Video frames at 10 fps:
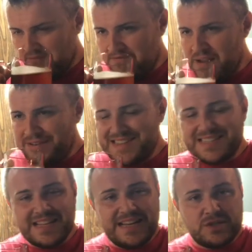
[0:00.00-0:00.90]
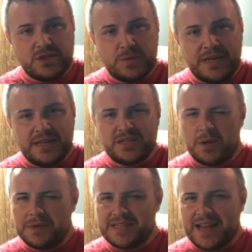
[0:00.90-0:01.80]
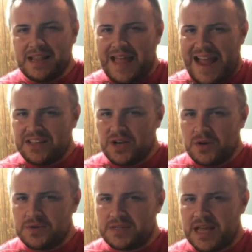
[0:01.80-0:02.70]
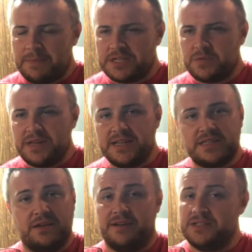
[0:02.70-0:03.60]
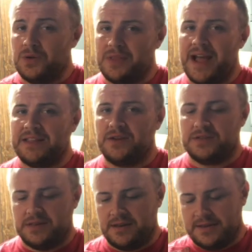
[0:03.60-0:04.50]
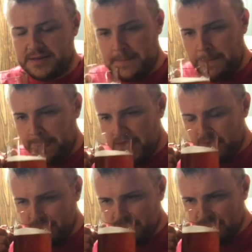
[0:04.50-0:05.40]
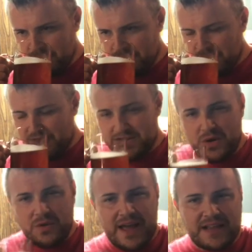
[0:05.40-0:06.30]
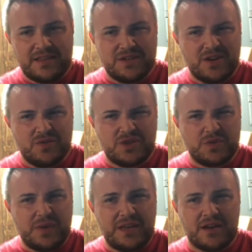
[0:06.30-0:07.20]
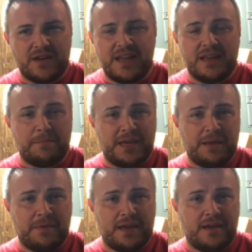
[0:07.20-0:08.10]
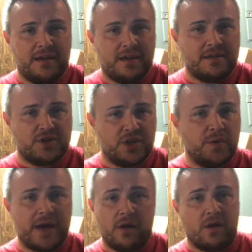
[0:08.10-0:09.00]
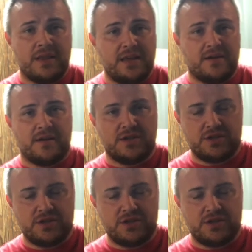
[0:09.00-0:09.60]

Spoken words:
Very slight sweetness, almost like a lactose type of sweetness. There is no lactose in this. There's no sweetener in the PB2 at all either. It's